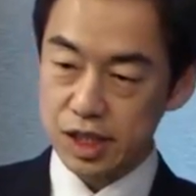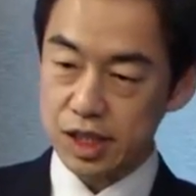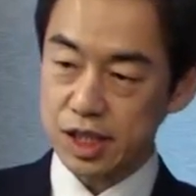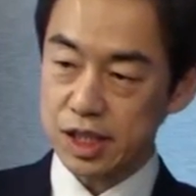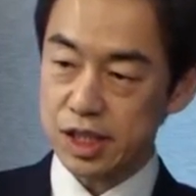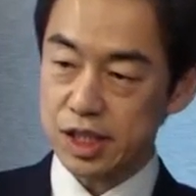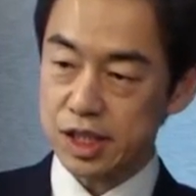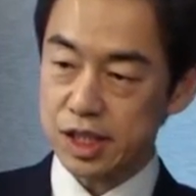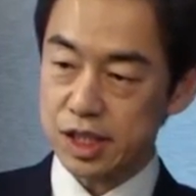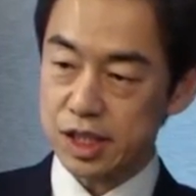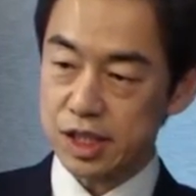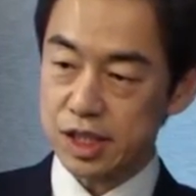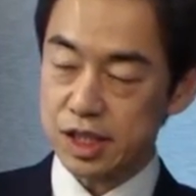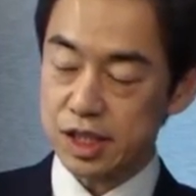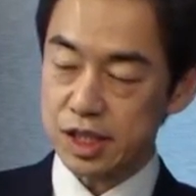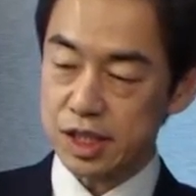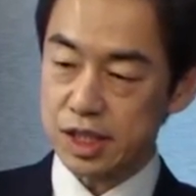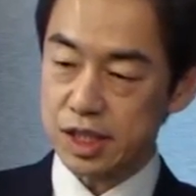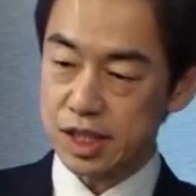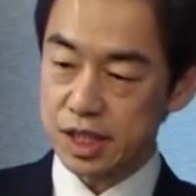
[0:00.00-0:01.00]

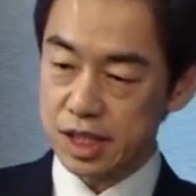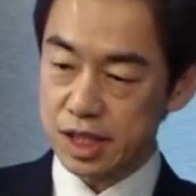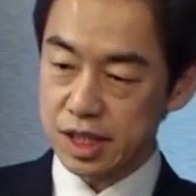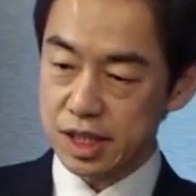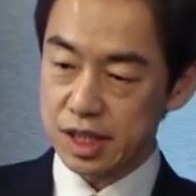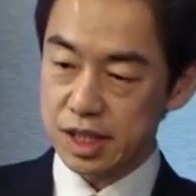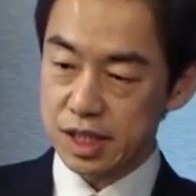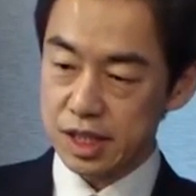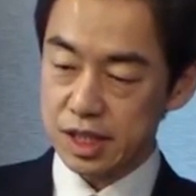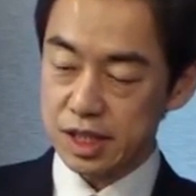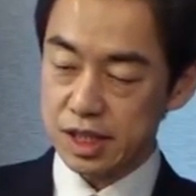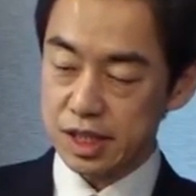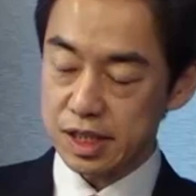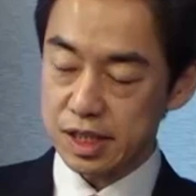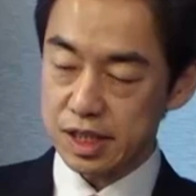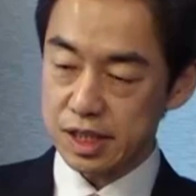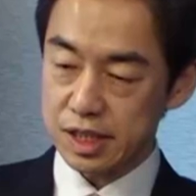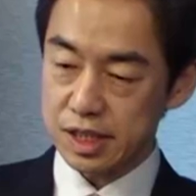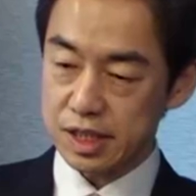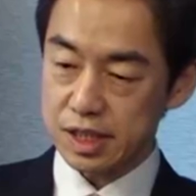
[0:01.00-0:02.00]
eh,
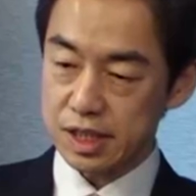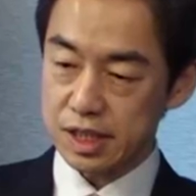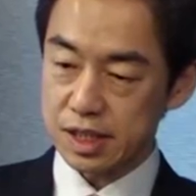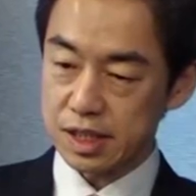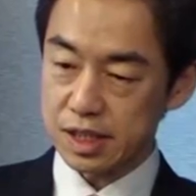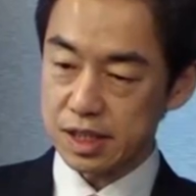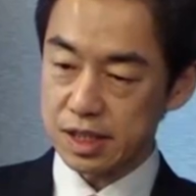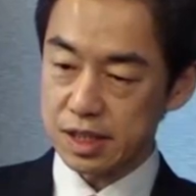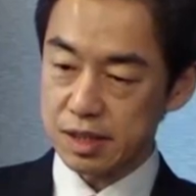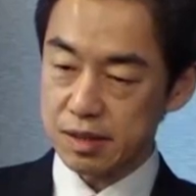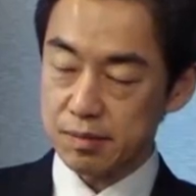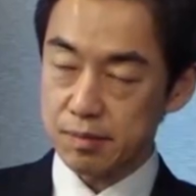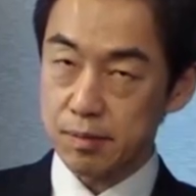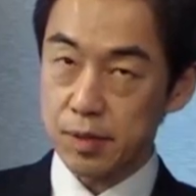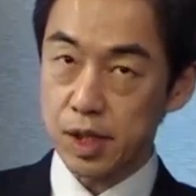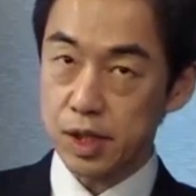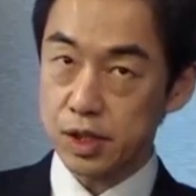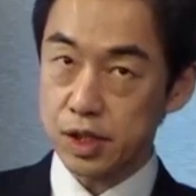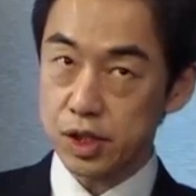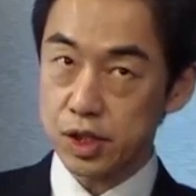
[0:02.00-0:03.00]
eh,
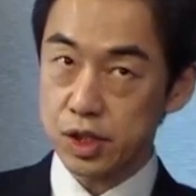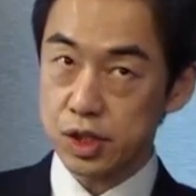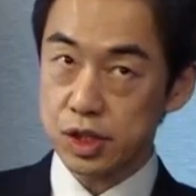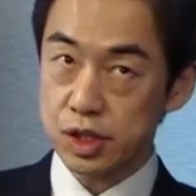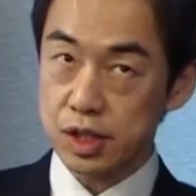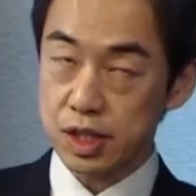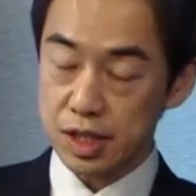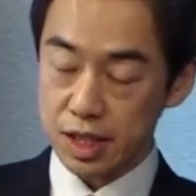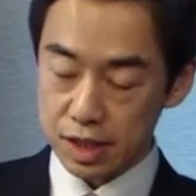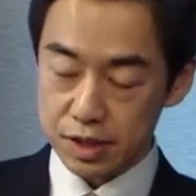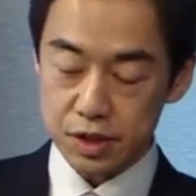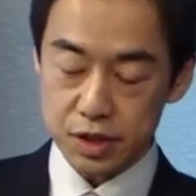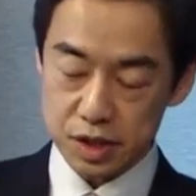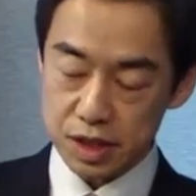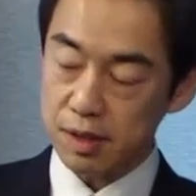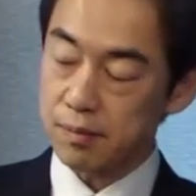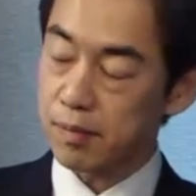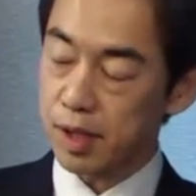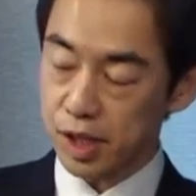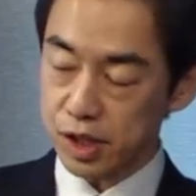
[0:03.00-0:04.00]
last
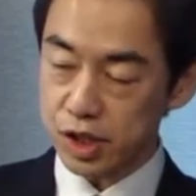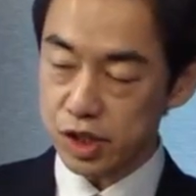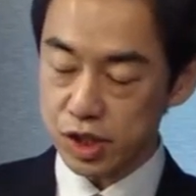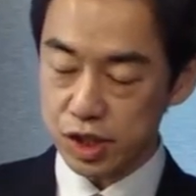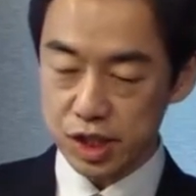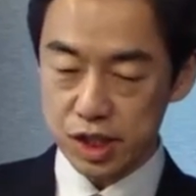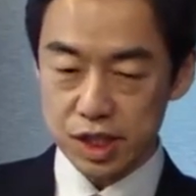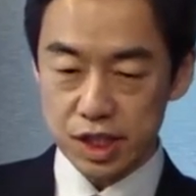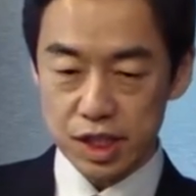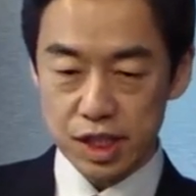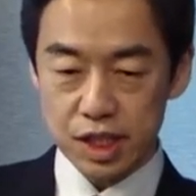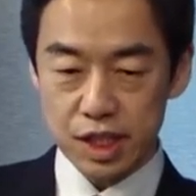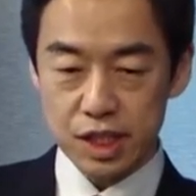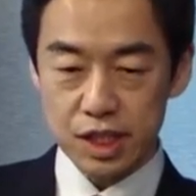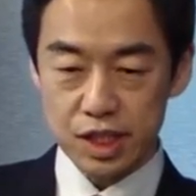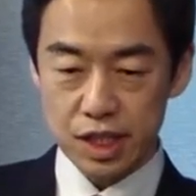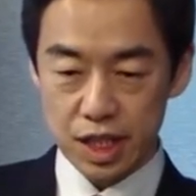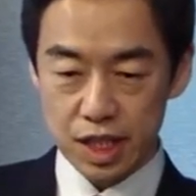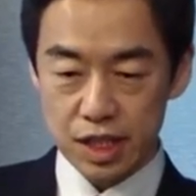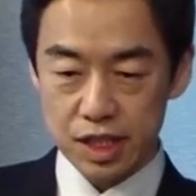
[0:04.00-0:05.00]
year March,
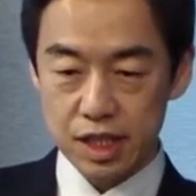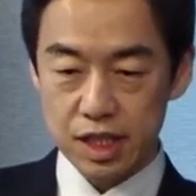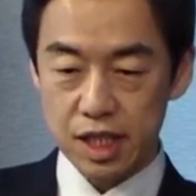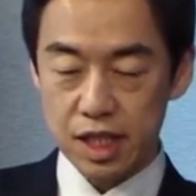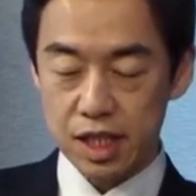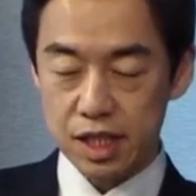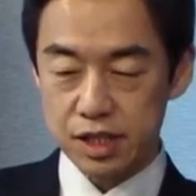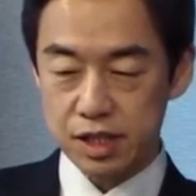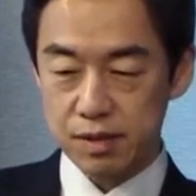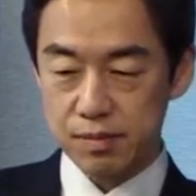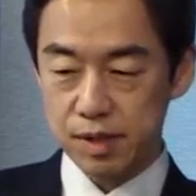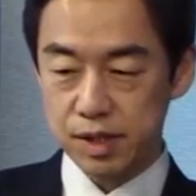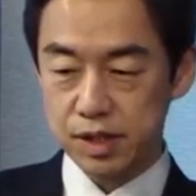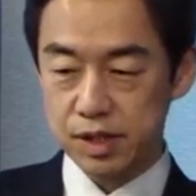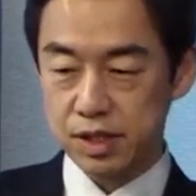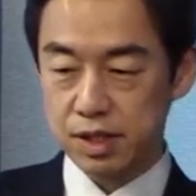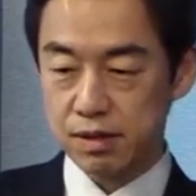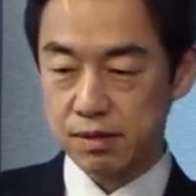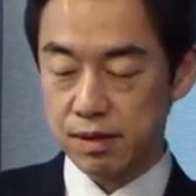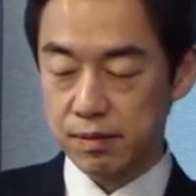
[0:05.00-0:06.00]
then
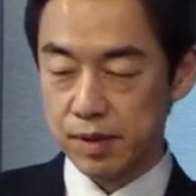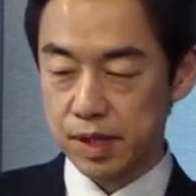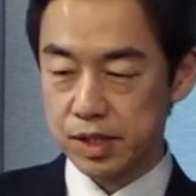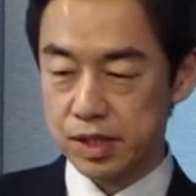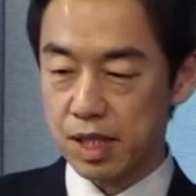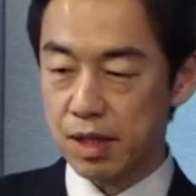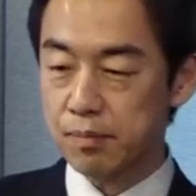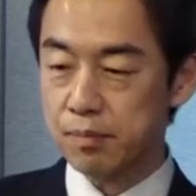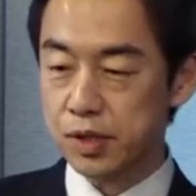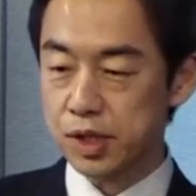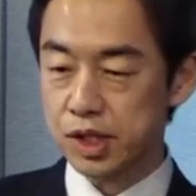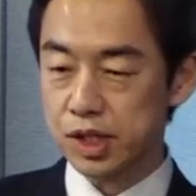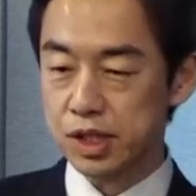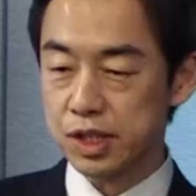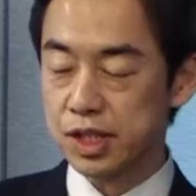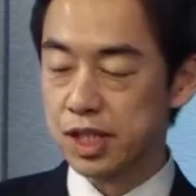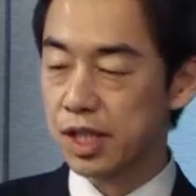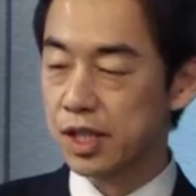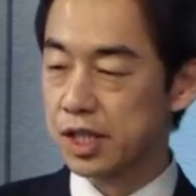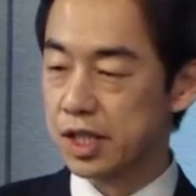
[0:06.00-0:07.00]
Japanese government
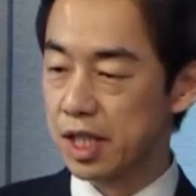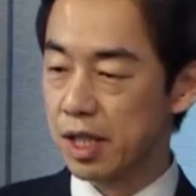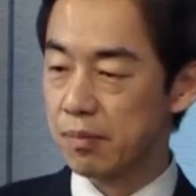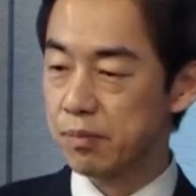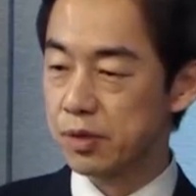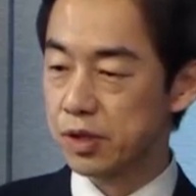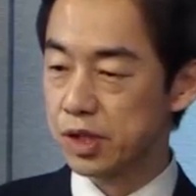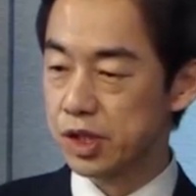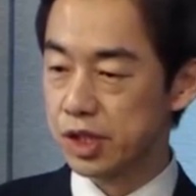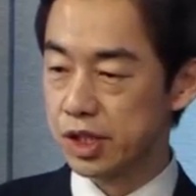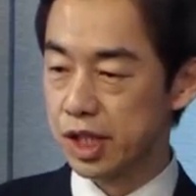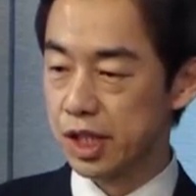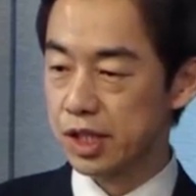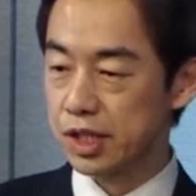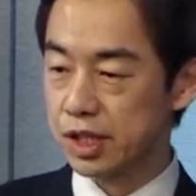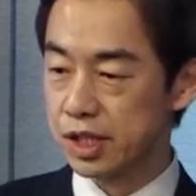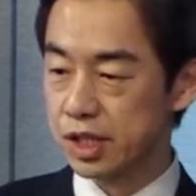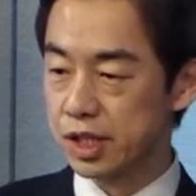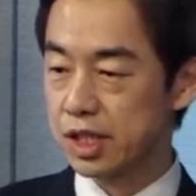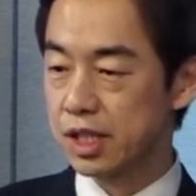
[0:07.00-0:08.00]
really
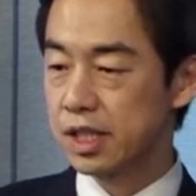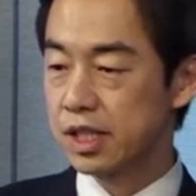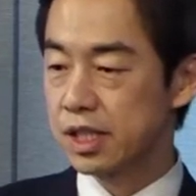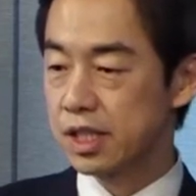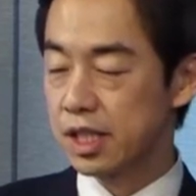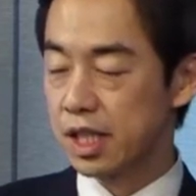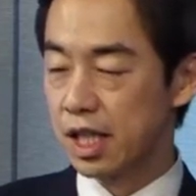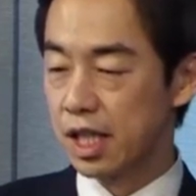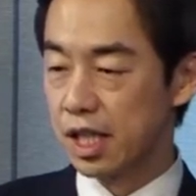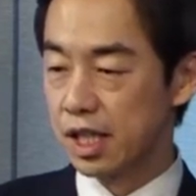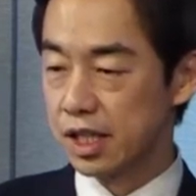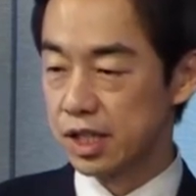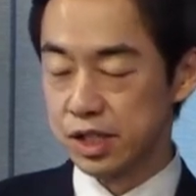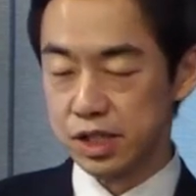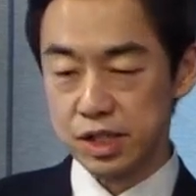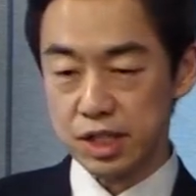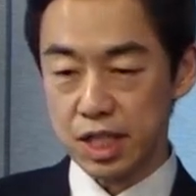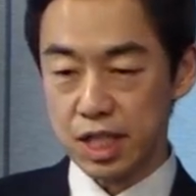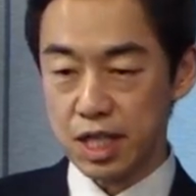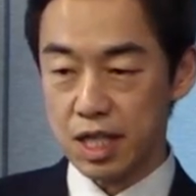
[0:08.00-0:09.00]
appreciate
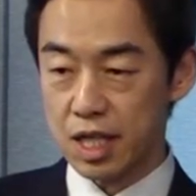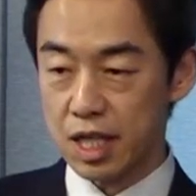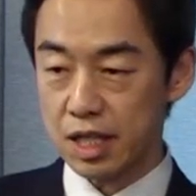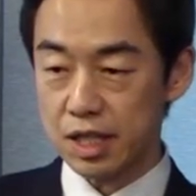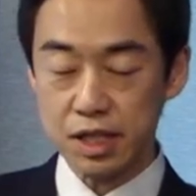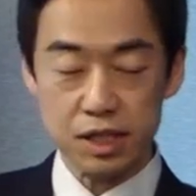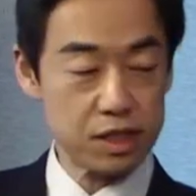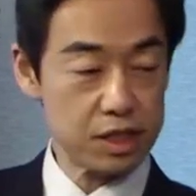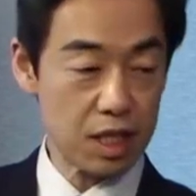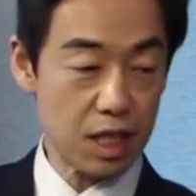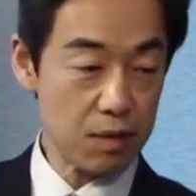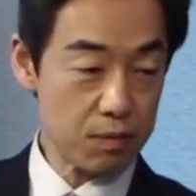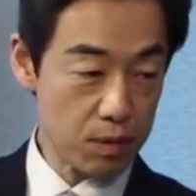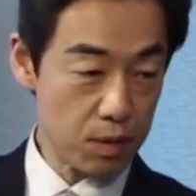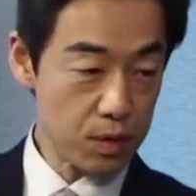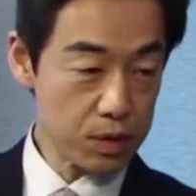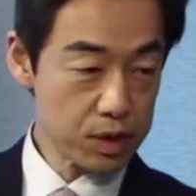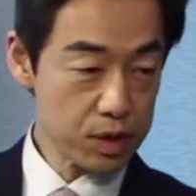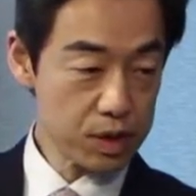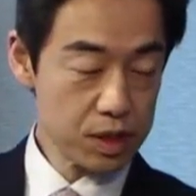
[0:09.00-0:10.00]
his his
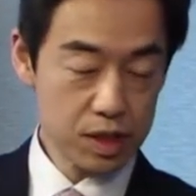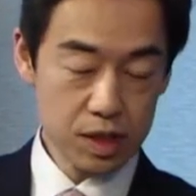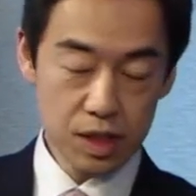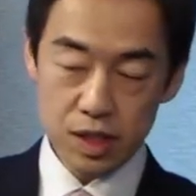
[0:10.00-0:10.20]
effort.